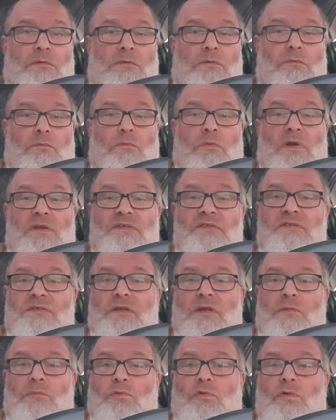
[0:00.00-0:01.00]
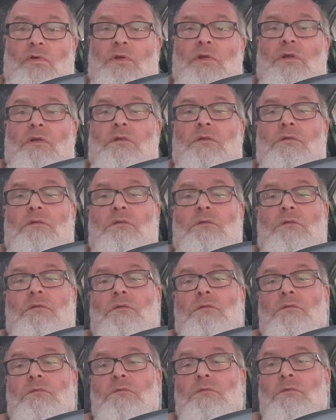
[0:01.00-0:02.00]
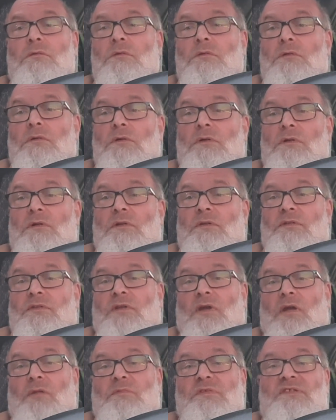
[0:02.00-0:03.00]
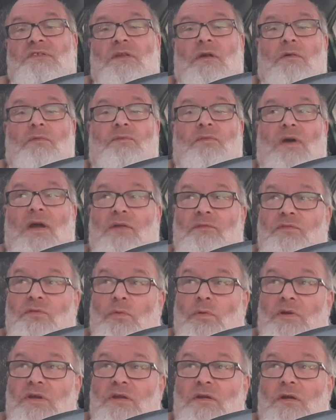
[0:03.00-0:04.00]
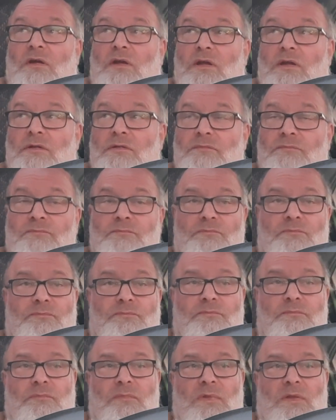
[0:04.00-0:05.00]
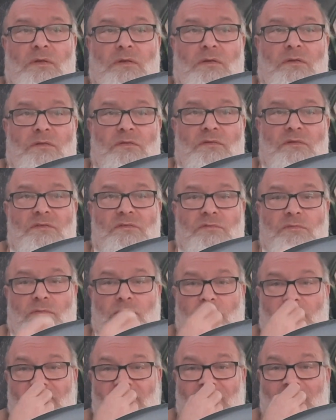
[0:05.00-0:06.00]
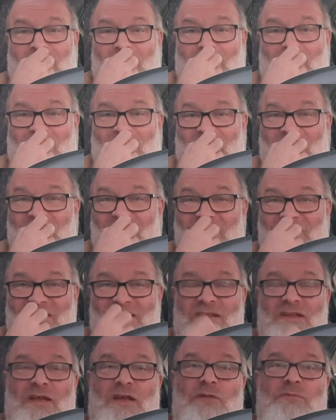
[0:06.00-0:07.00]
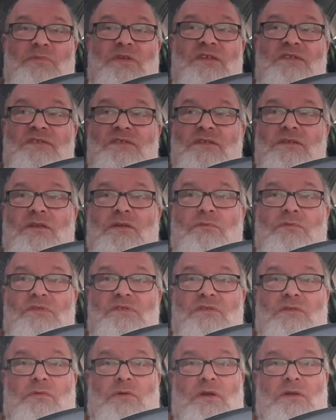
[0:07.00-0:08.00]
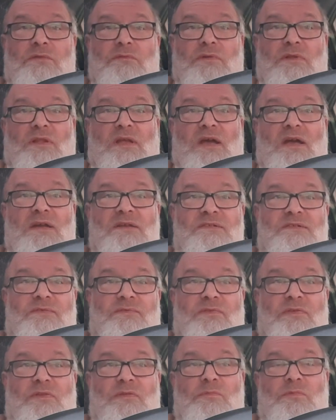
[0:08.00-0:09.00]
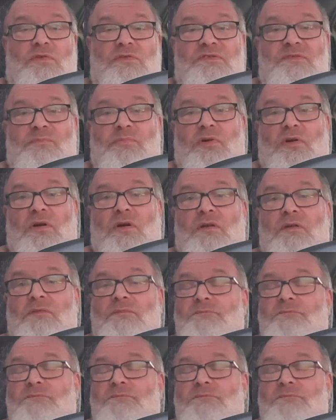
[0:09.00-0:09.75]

Wednesday morning. Time is now 5:29. This one wasn't all that busy. It was quite relaxed for the most part.